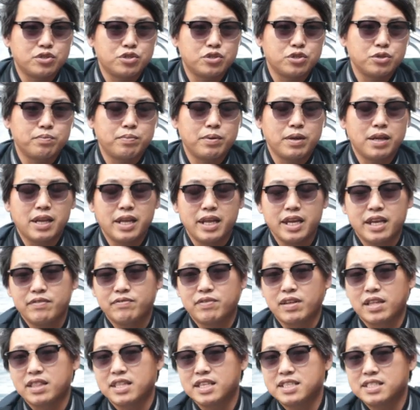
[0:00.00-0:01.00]
to
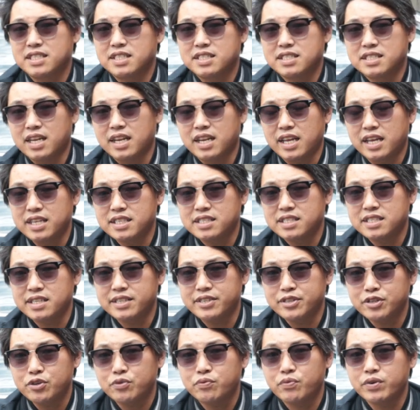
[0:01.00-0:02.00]
believe that this is an
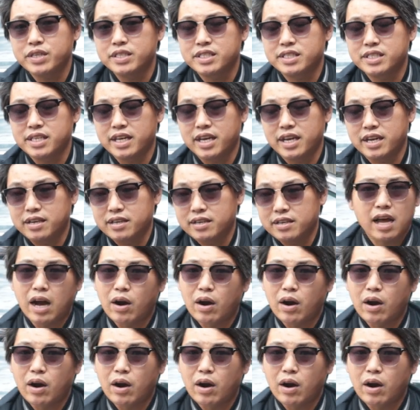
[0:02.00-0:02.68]
ECU reset.